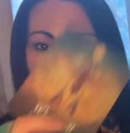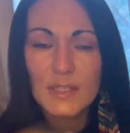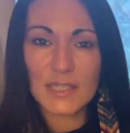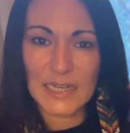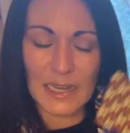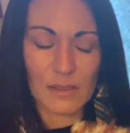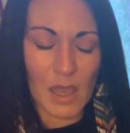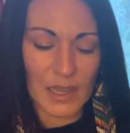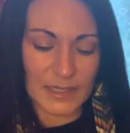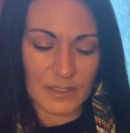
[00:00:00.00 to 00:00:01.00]
stay
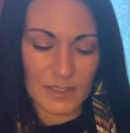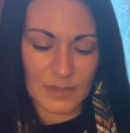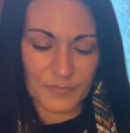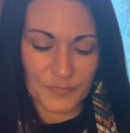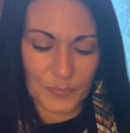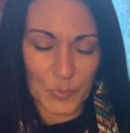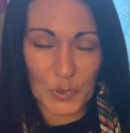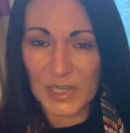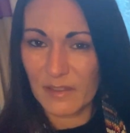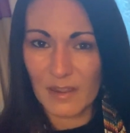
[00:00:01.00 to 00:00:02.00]
aligned.
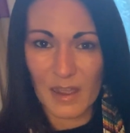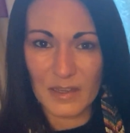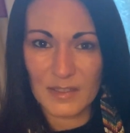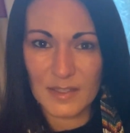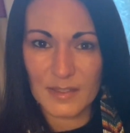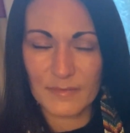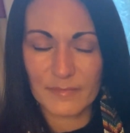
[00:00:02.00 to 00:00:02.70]
Breathe, guys.